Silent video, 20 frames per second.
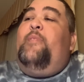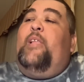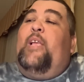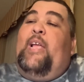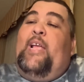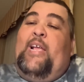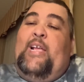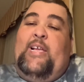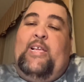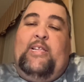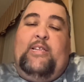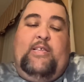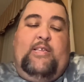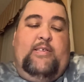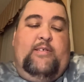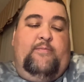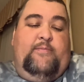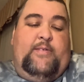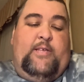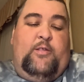And
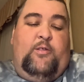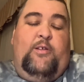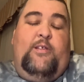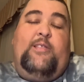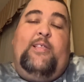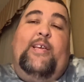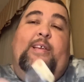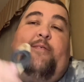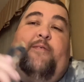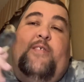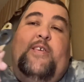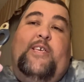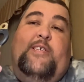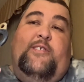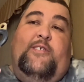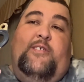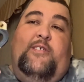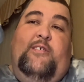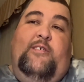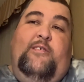they look like
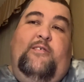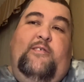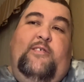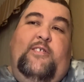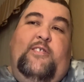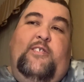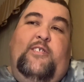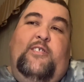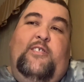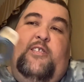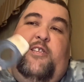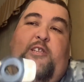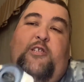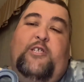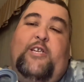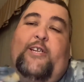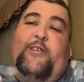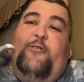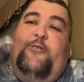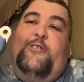this. This is an
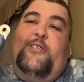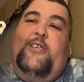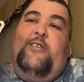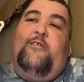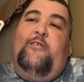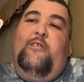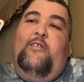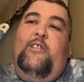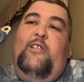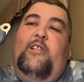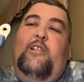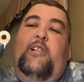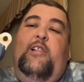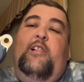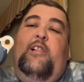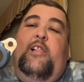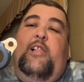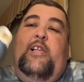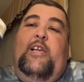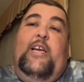injector seal.
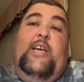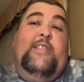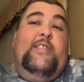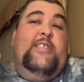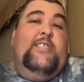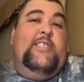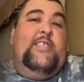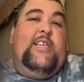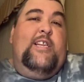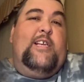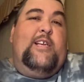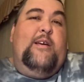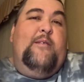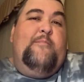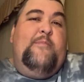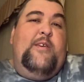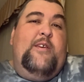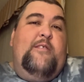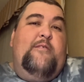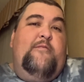And this is going to come
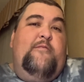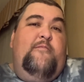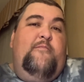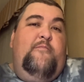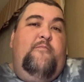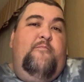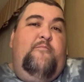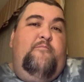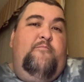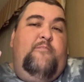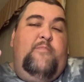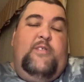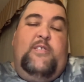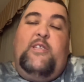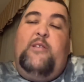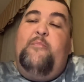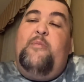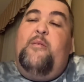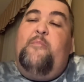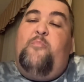in, this is
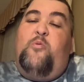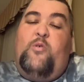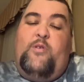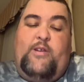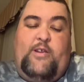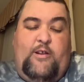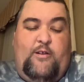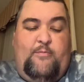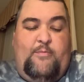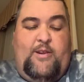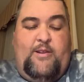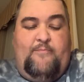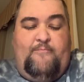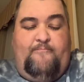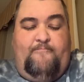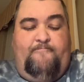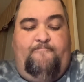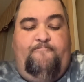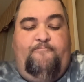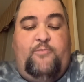going to be important here in a minute.
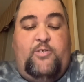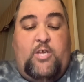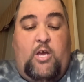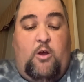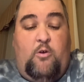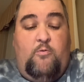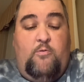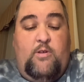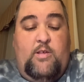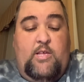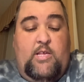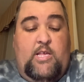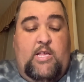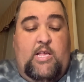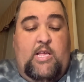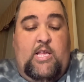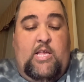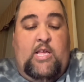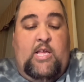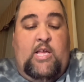So,
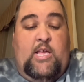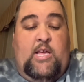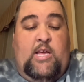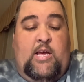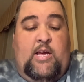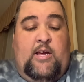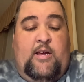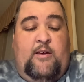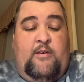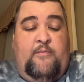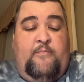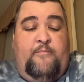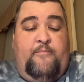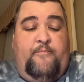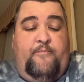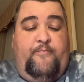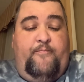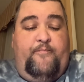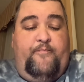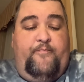
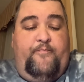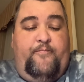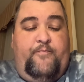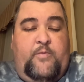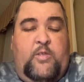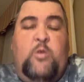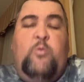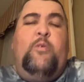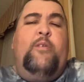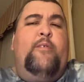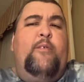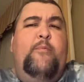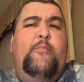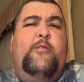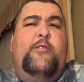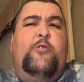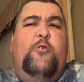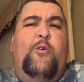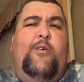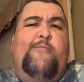um, what have I
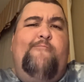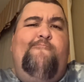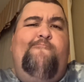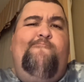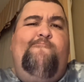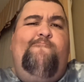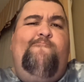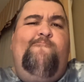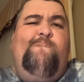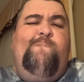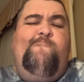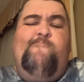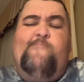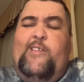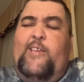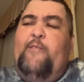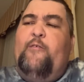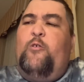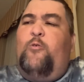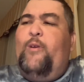been doing? I'll
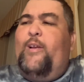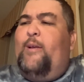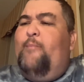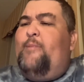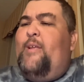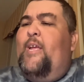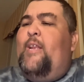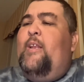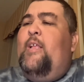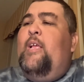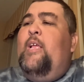give you a quick update.